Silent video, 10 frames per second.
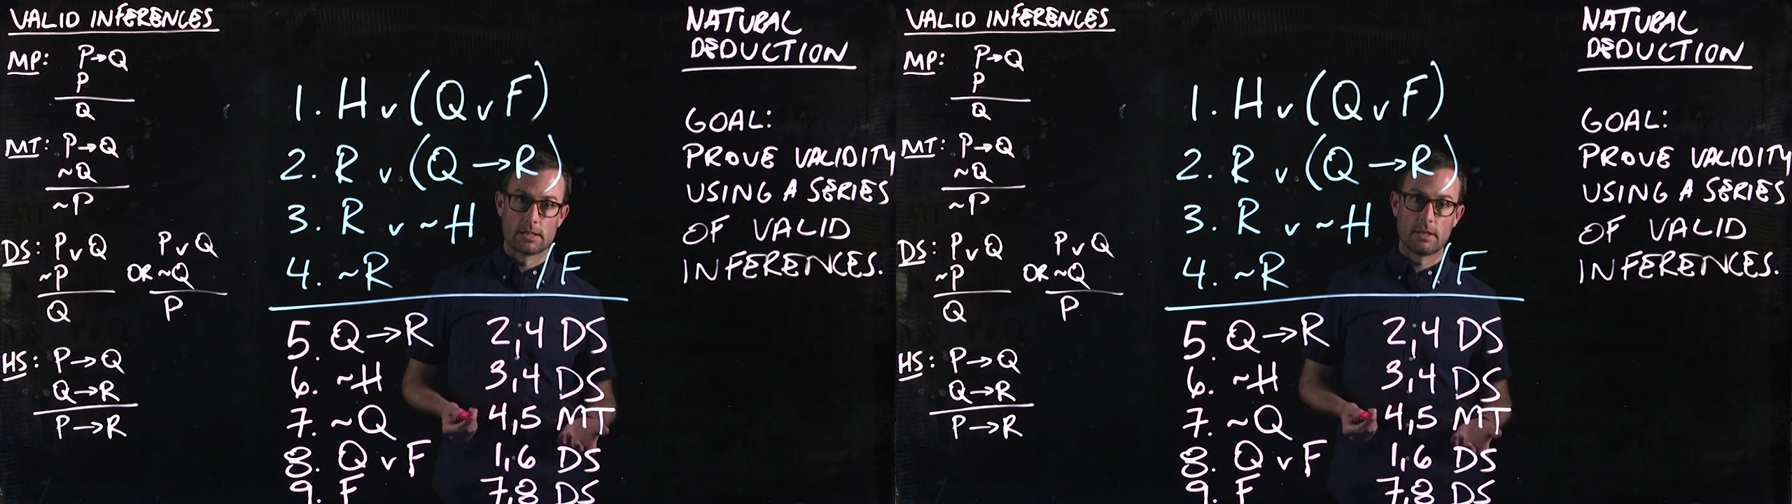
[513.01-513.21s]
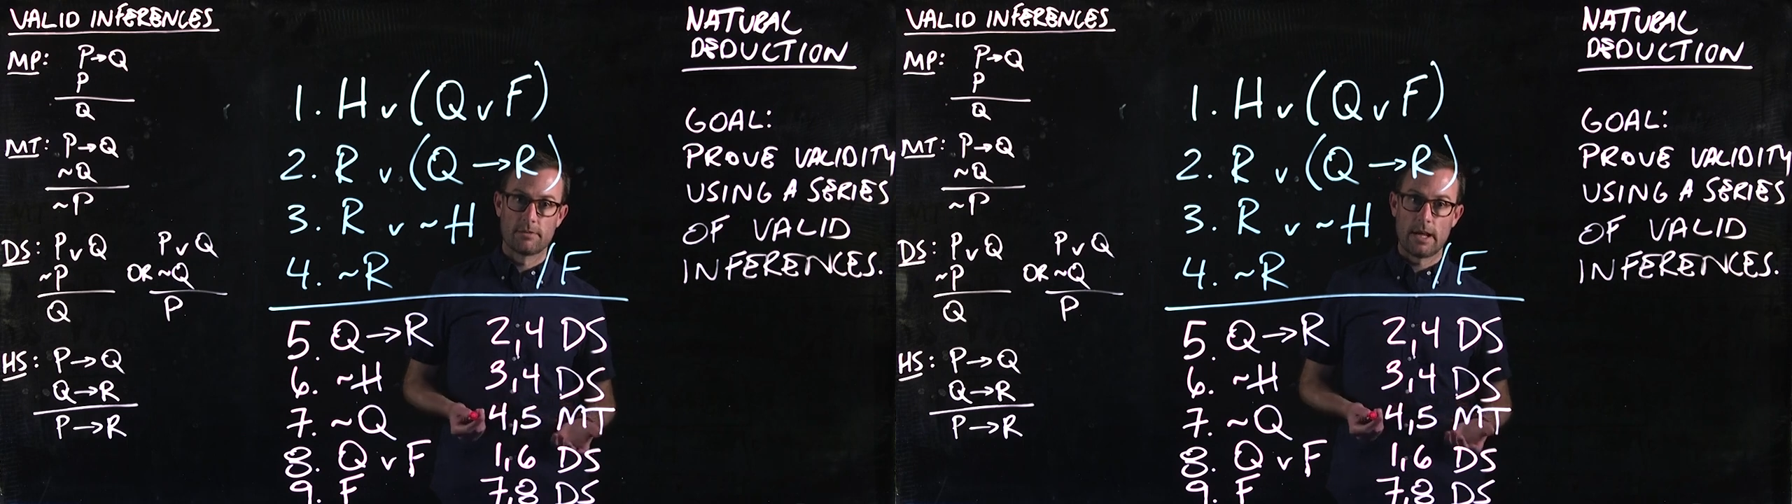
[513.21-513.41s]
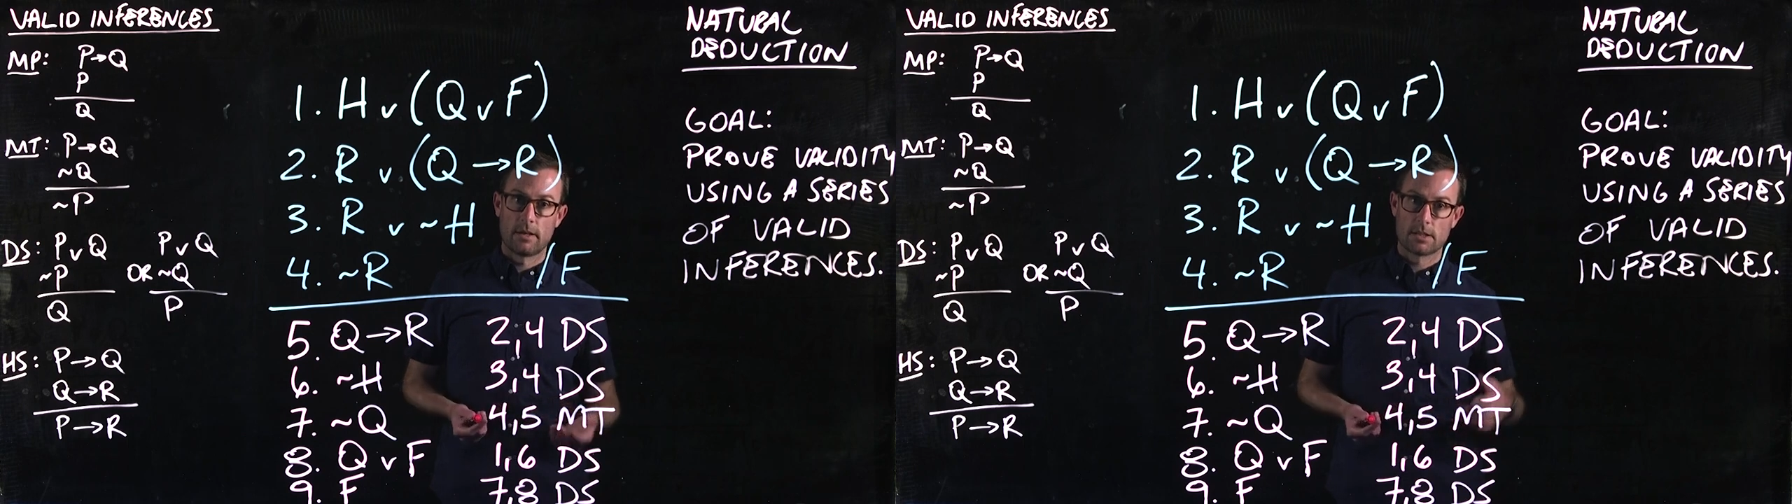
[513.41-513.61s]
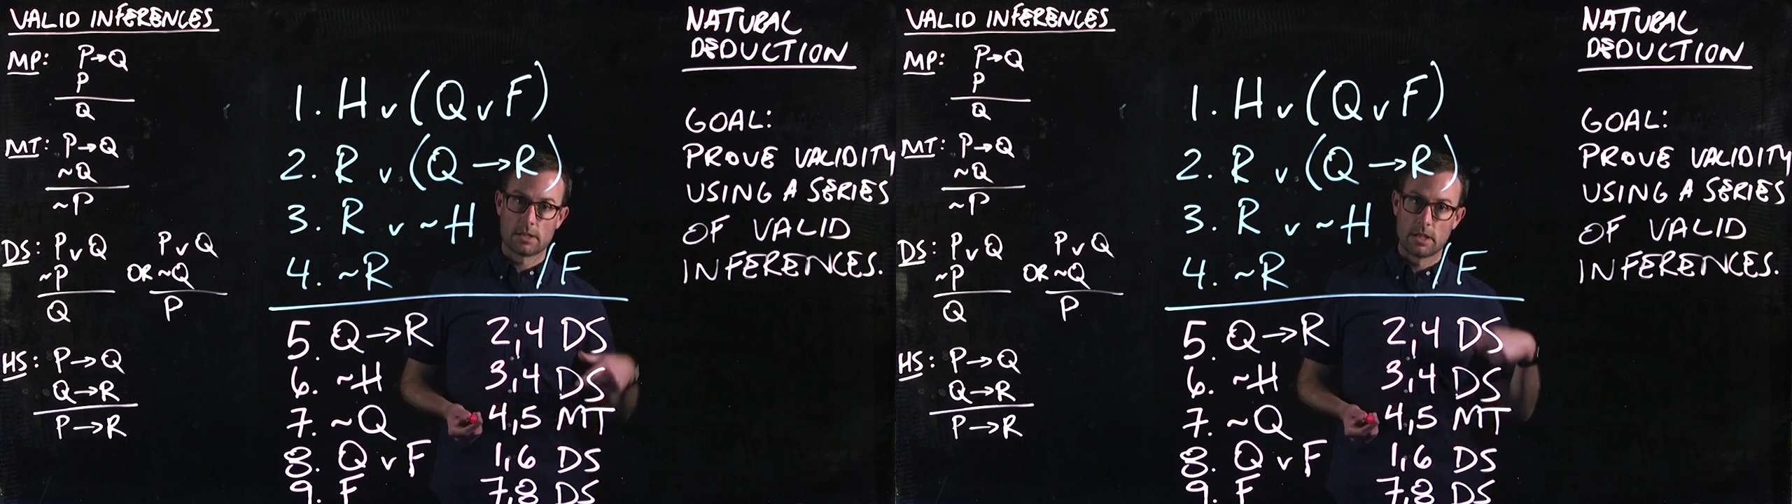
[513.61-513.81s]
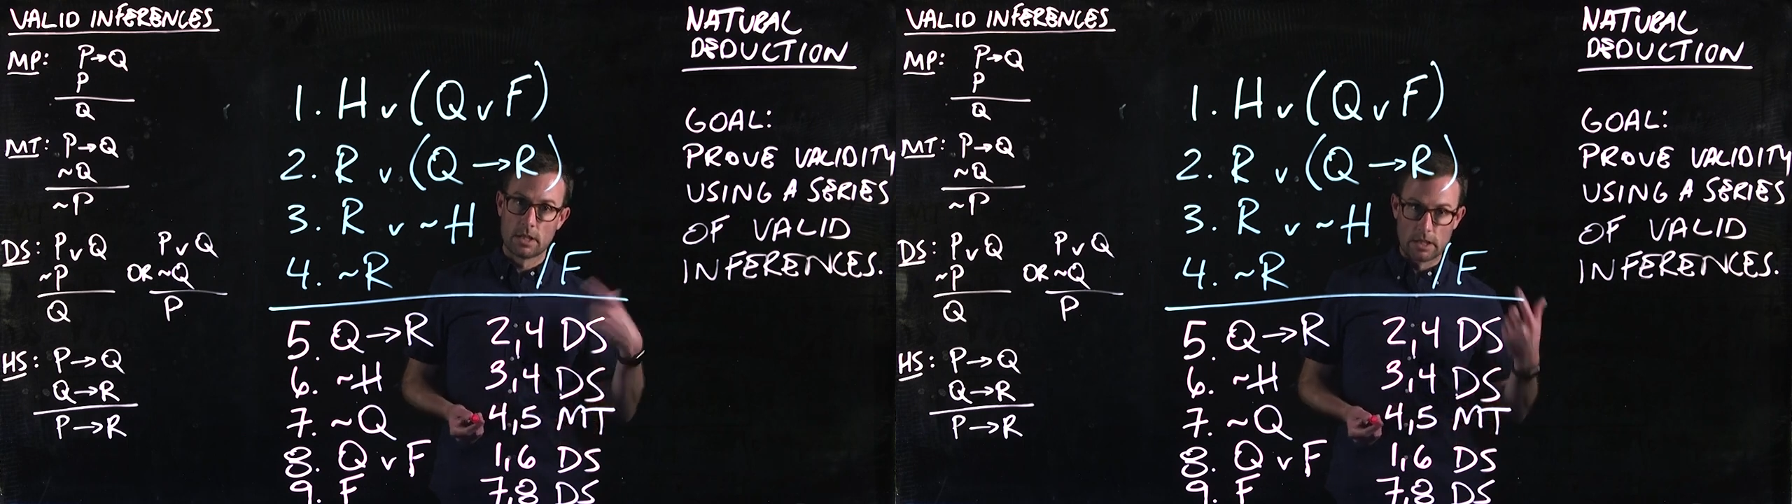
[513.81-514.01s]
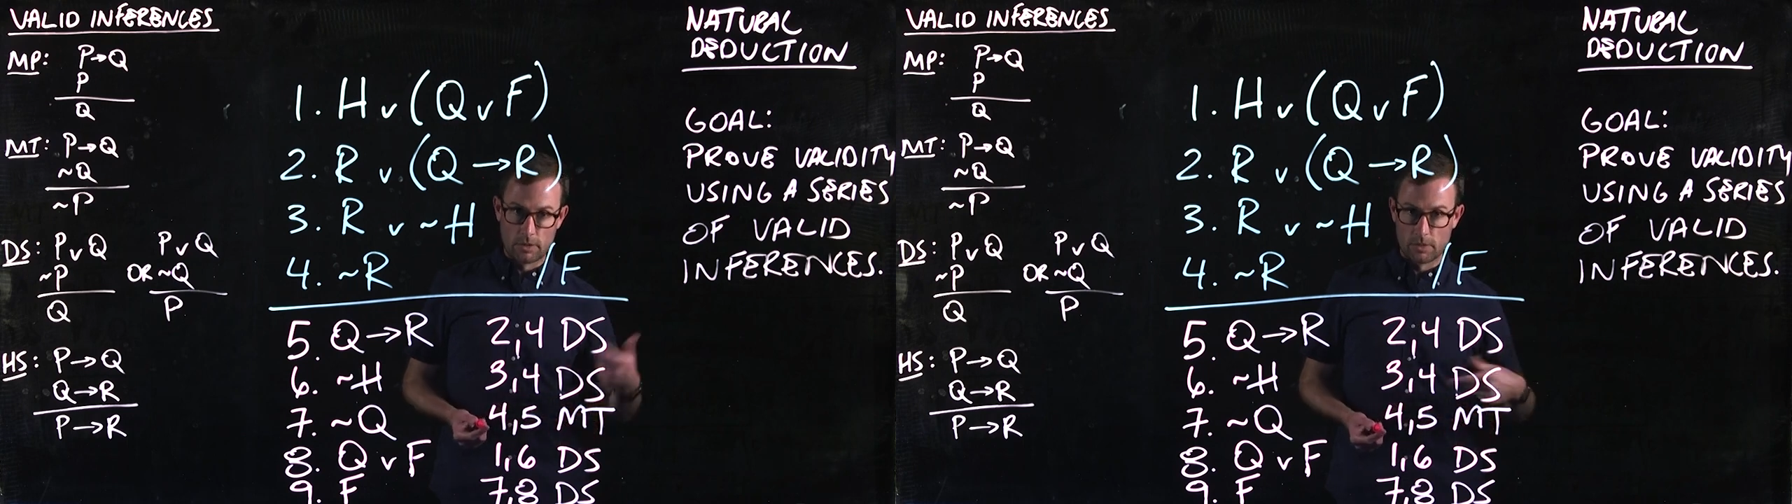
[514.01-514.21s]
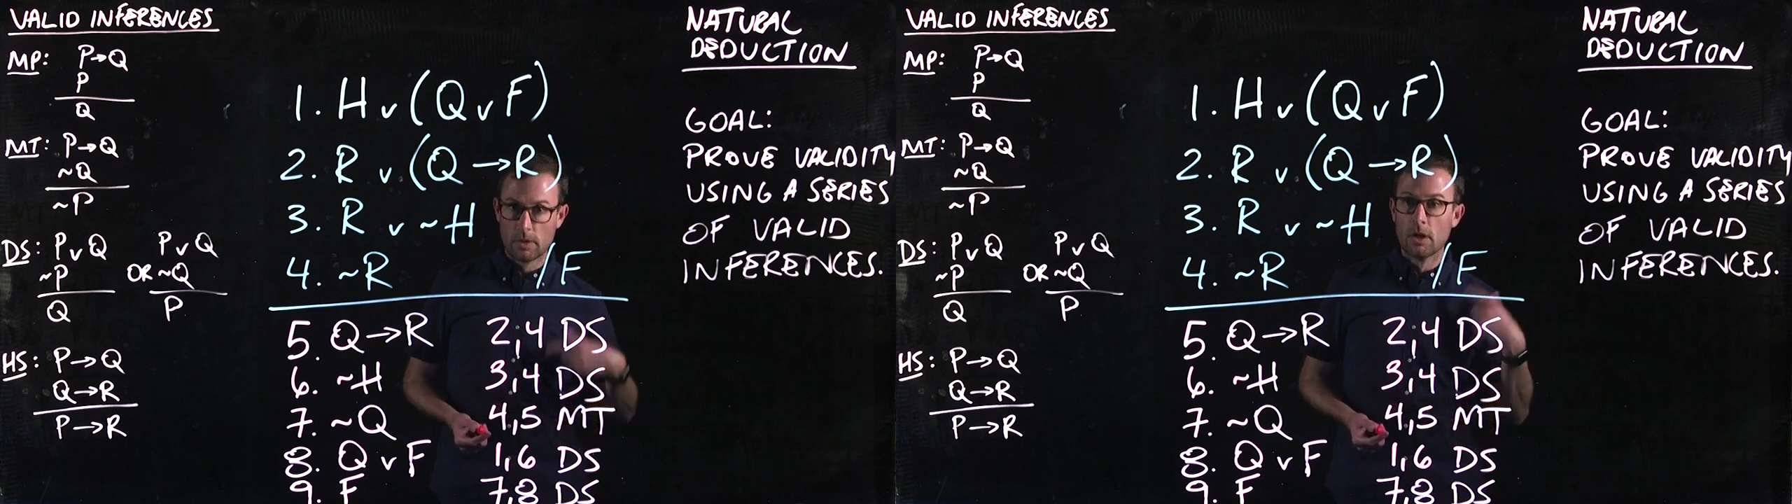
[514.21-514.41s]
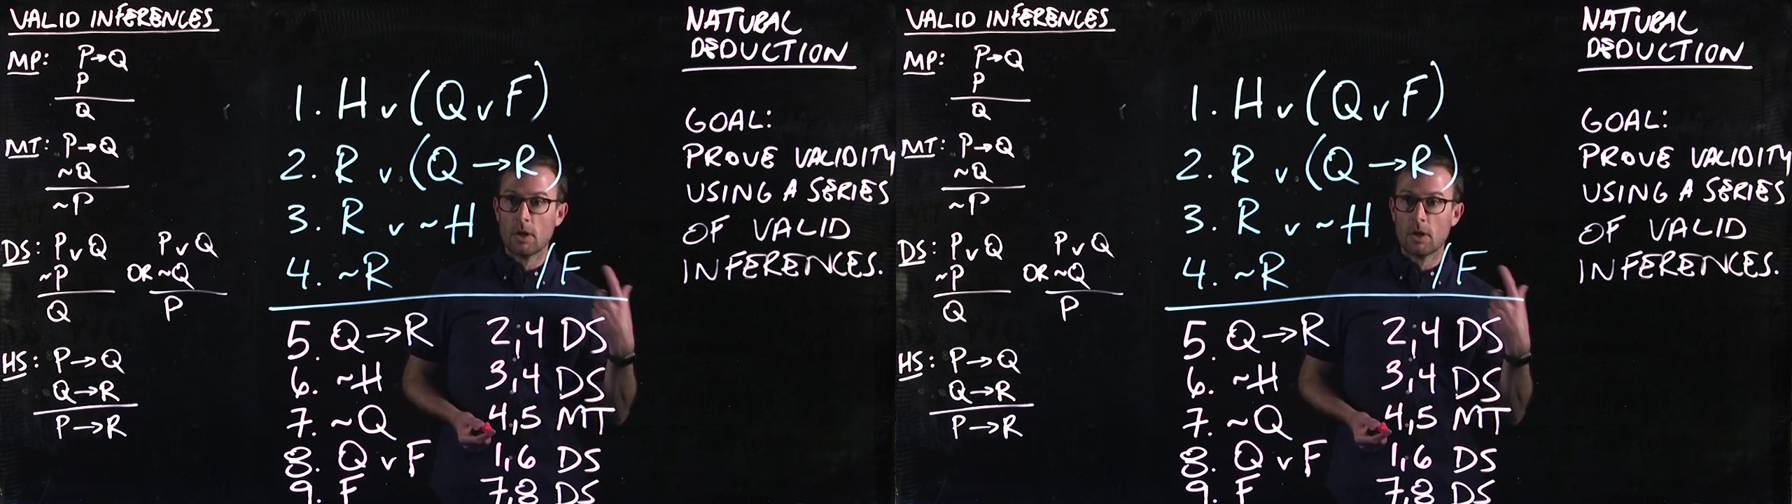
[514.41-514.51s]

stuff down, just getting in the